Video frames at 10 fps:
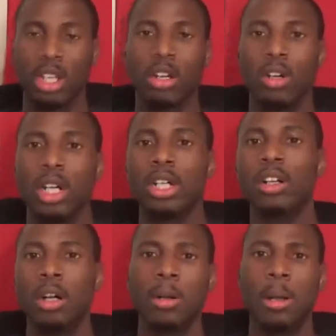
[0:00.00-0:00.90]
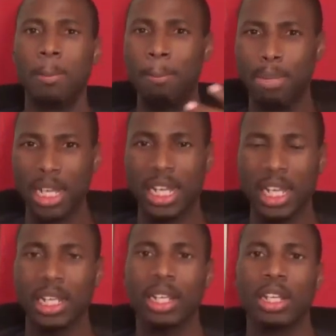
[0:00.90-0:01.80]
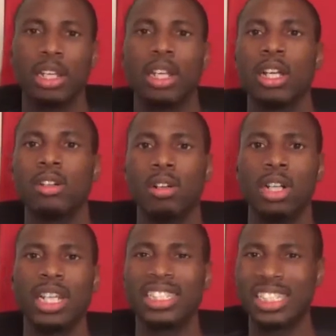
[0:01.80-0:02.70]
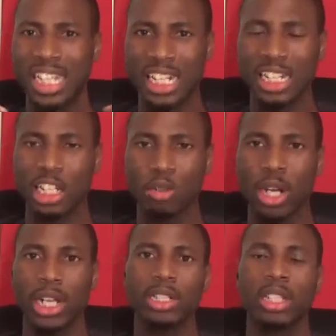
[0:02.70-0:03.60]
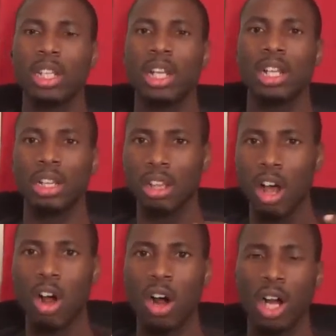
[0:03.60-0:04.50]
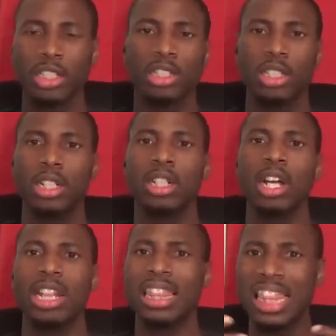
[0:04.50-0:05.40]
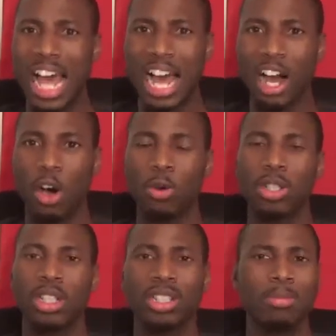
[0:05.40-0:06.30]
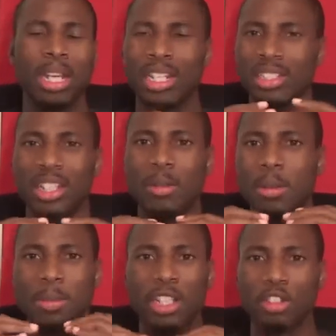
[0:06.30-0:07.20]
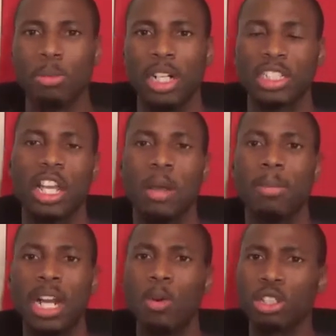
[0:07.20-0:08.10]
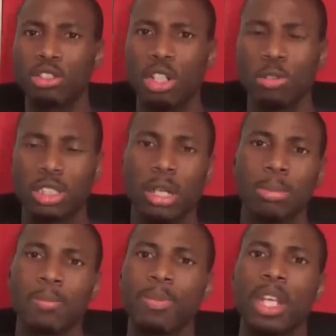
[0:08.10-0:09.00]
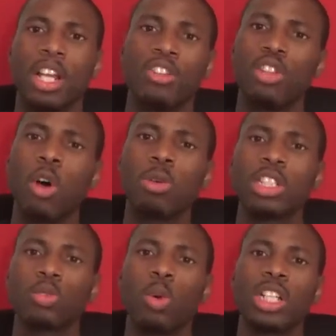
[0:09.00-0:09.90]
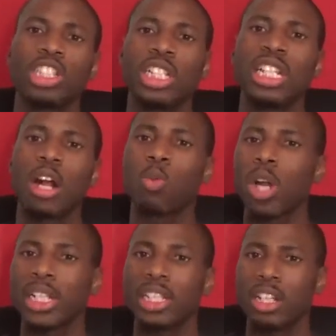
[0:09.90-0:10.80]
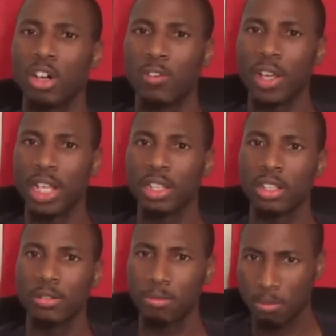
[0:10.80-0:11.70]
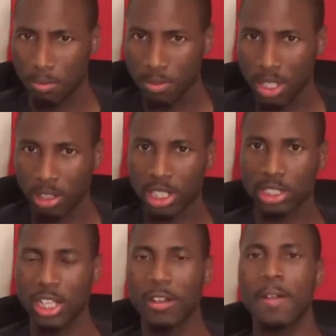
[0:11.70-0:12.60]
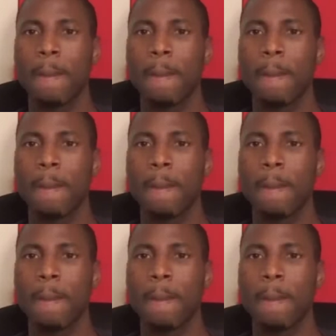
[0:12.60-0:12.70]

or, or big, or exceedingly great, large, or loud. It's man, it's, it, it means so much. But I want you to know something. Notice where she directed her faith. Y'all catch that?